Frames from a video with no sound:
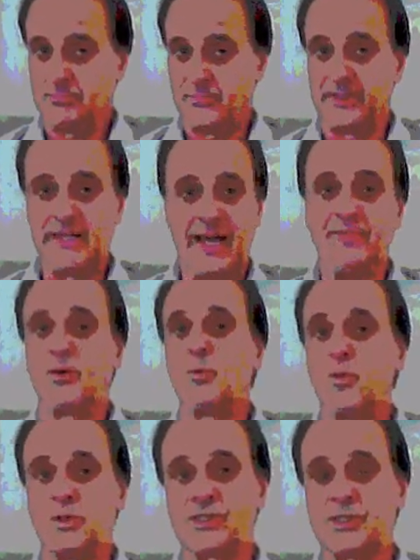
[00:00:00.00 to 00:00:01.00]
The devil
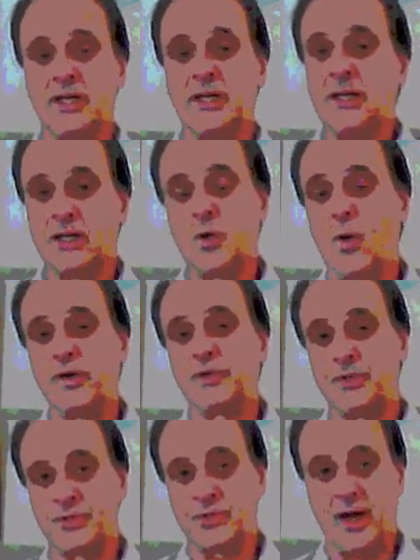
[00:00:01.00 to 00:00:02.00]
was going
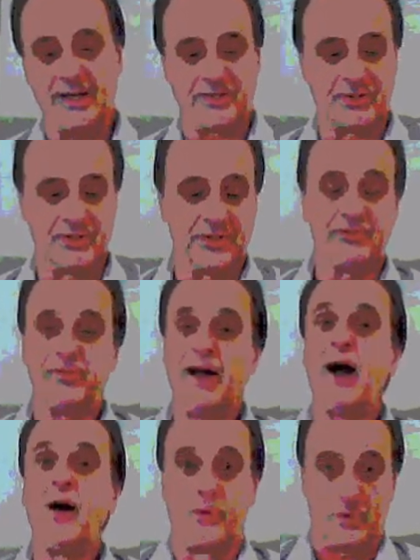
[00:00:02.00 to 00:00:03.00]
to try to
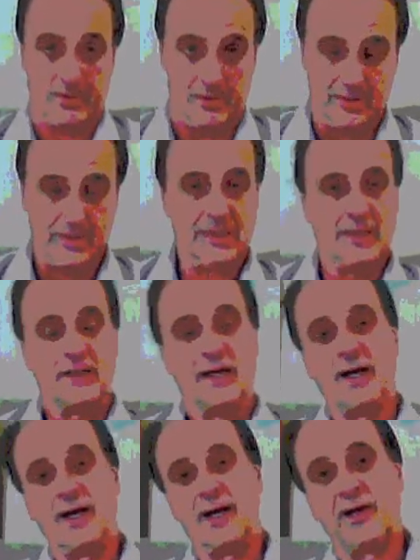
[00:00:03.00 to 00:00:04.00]
devour
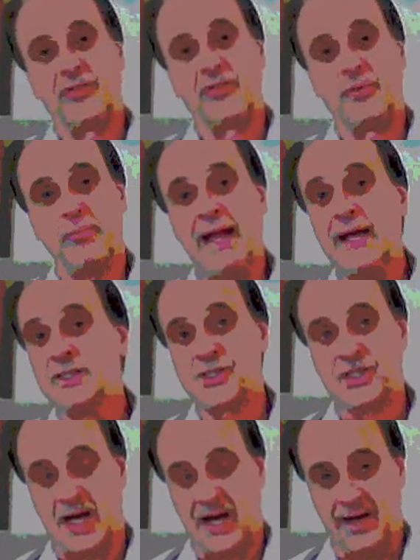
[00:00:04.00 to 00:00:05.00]
the
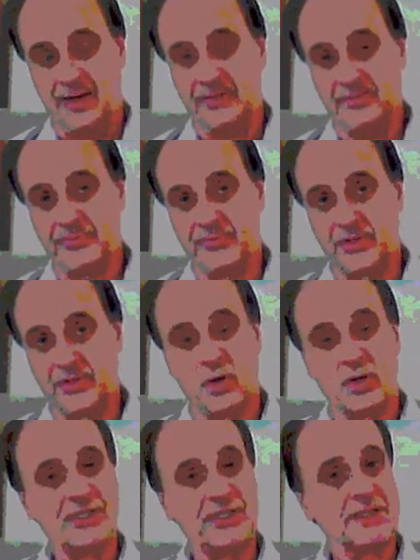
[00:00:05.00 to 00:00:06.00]
man-child, the
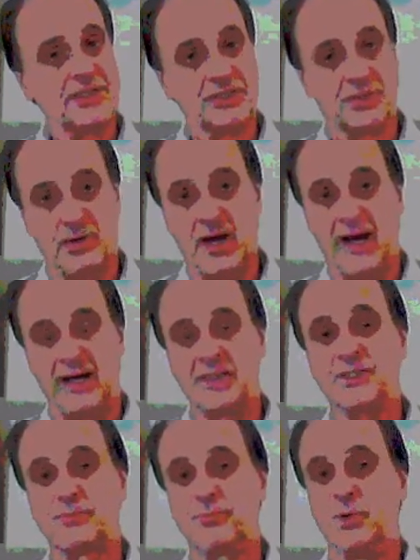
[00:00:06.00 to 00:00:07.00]
Lord Jesus
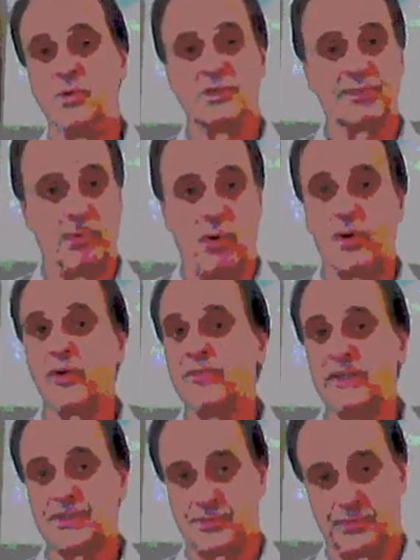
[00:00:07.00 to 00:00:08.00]
Christ, who was born of
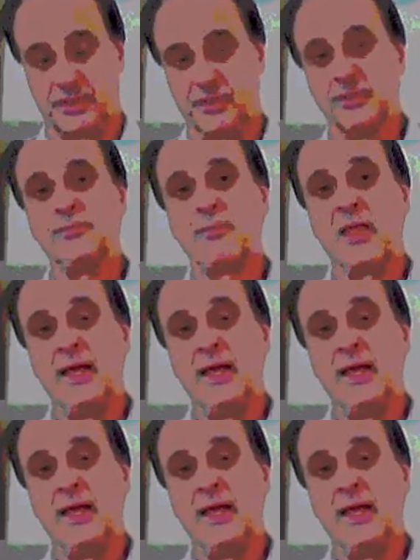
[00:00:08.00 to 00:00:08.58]
Israel.